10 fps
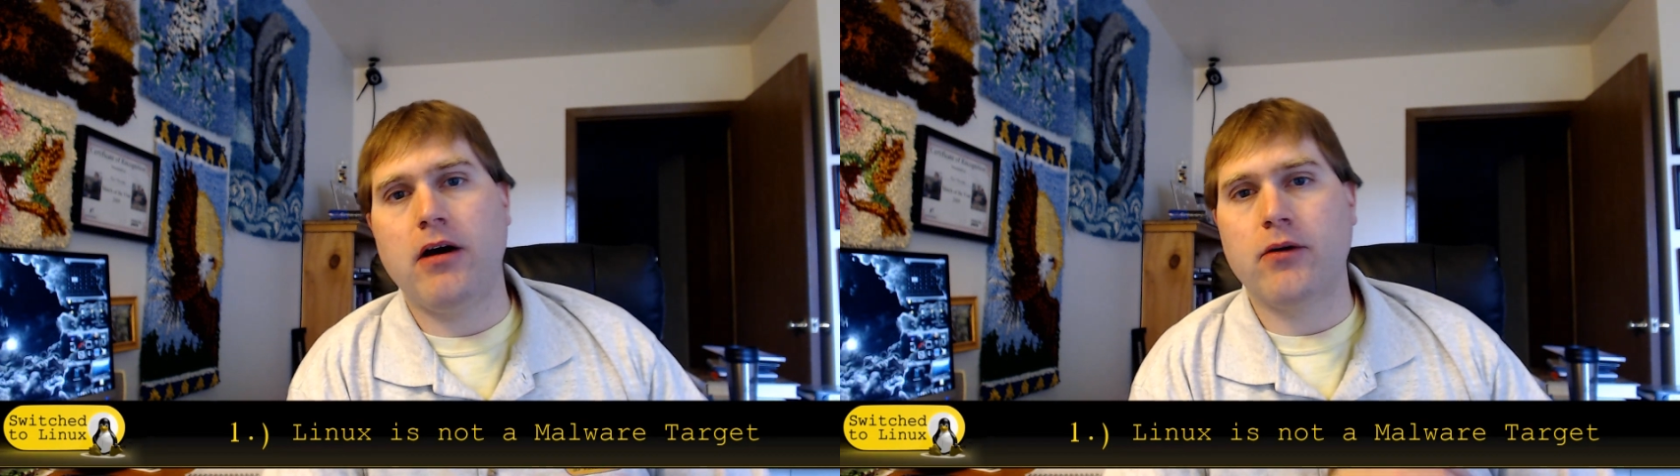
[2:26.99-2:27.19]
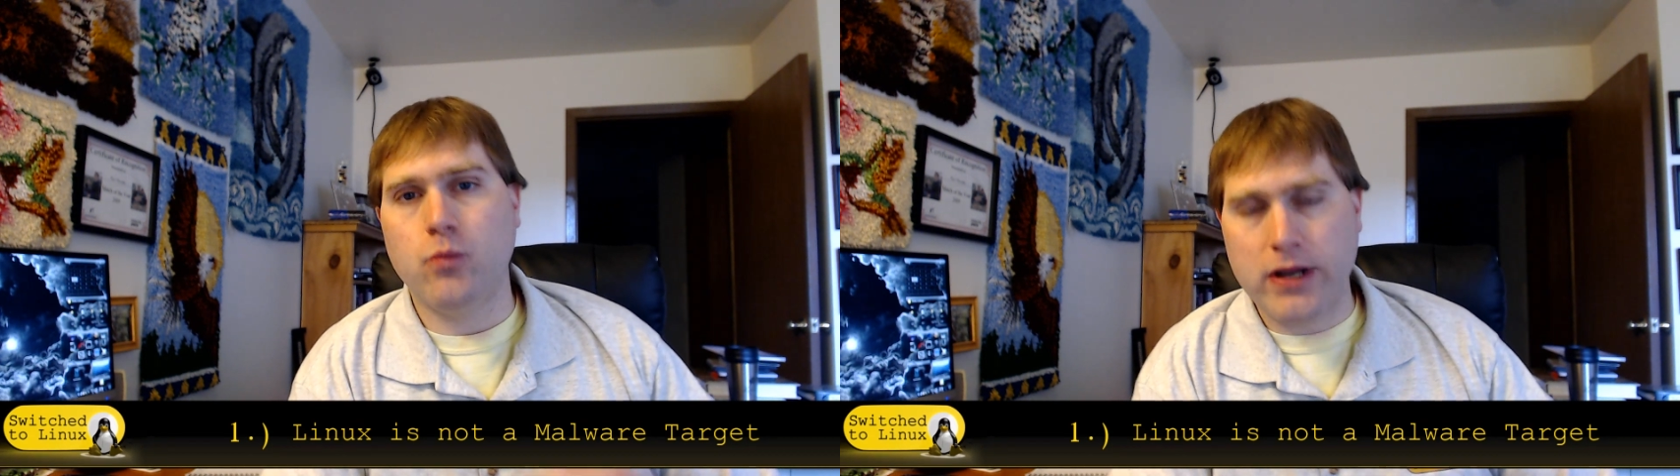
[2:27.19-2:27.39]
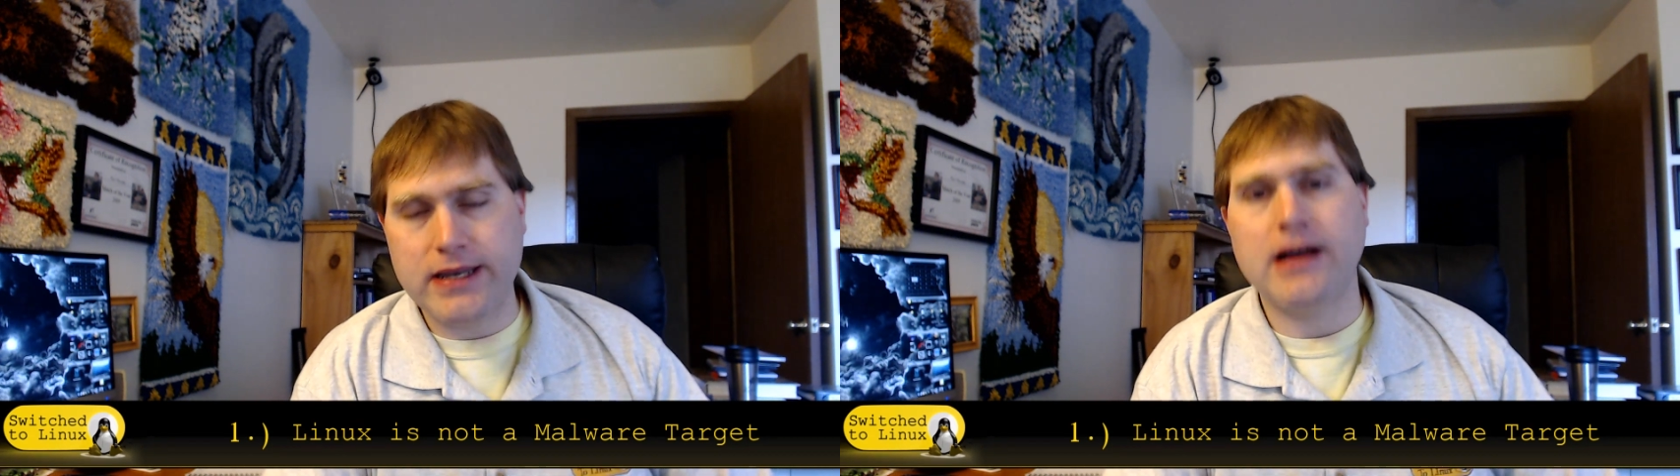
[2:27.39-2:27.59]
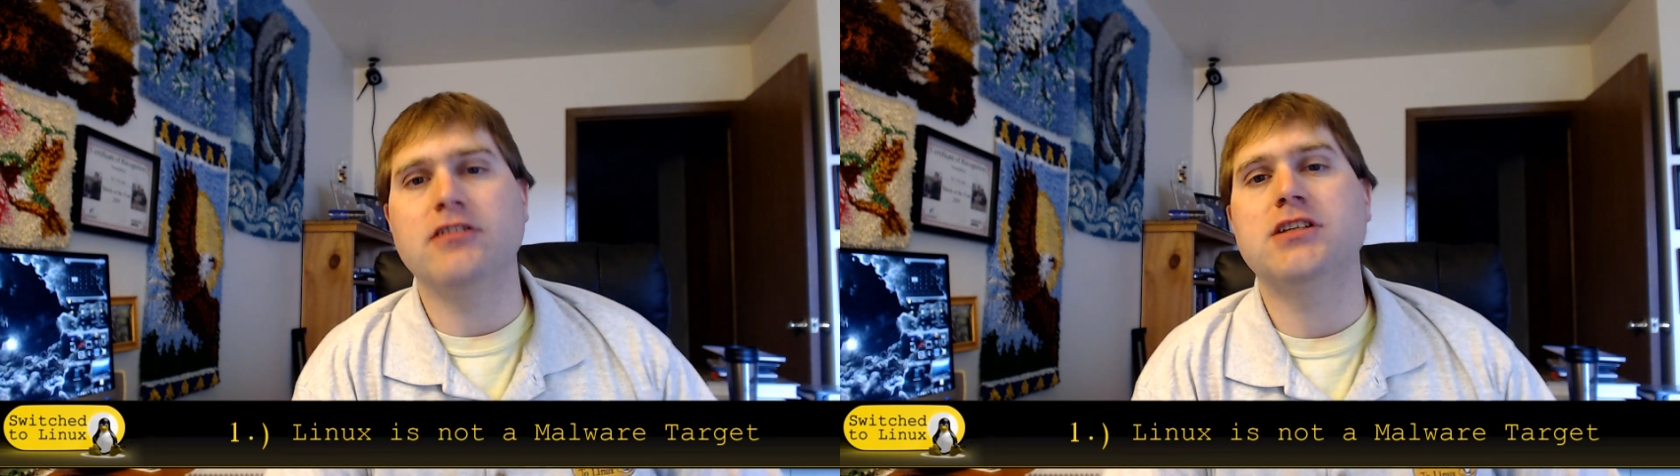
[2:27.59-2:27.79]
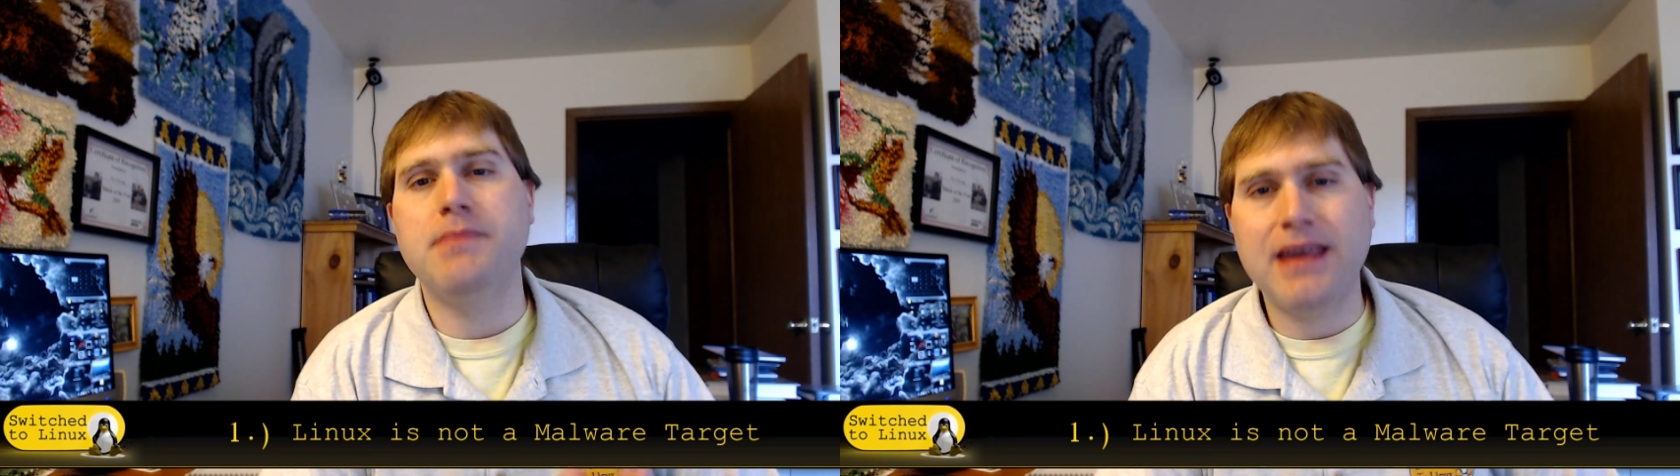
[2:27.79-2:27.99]
on
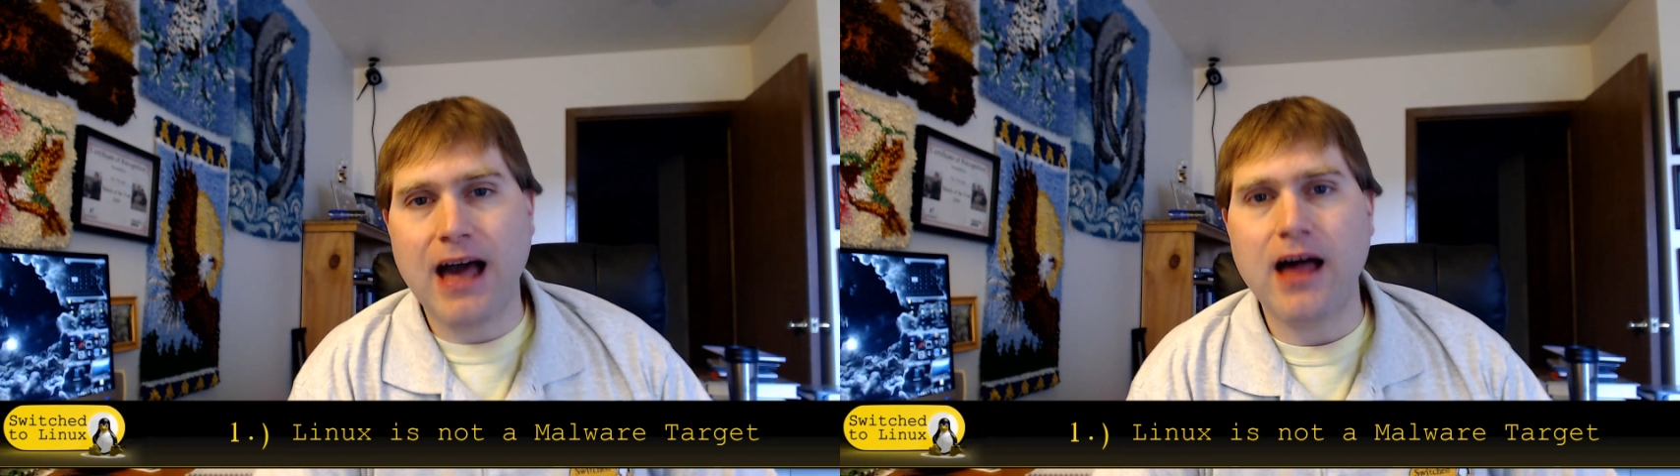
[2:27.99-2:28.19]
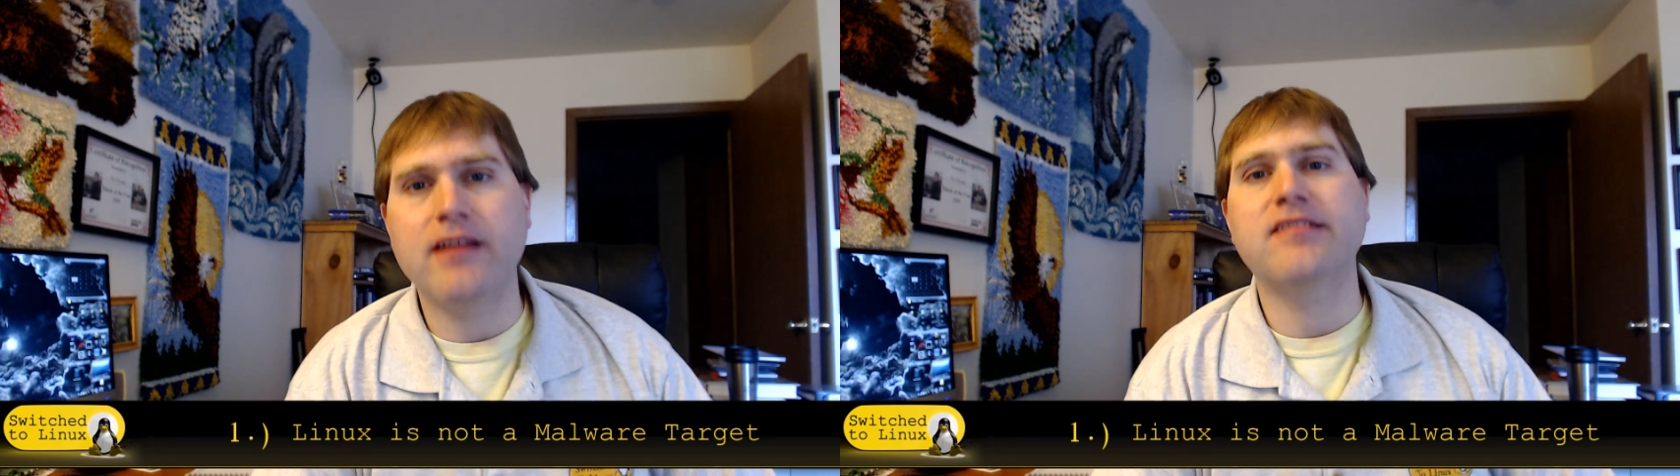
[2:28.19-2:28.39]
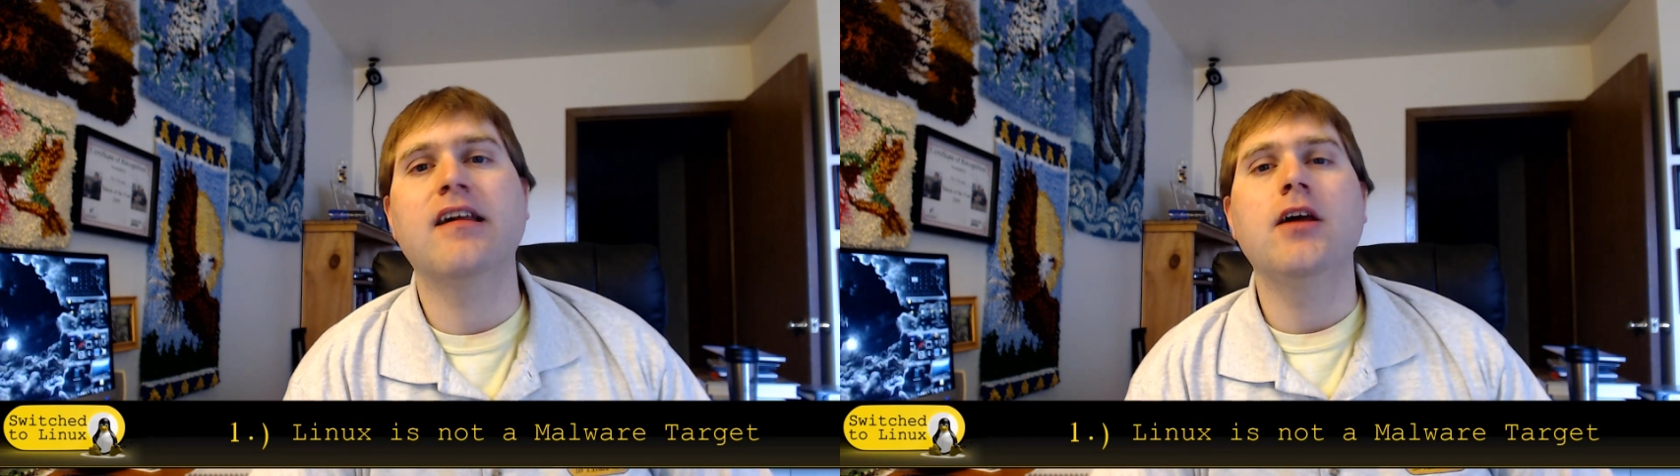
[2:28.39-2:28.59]
Windows, because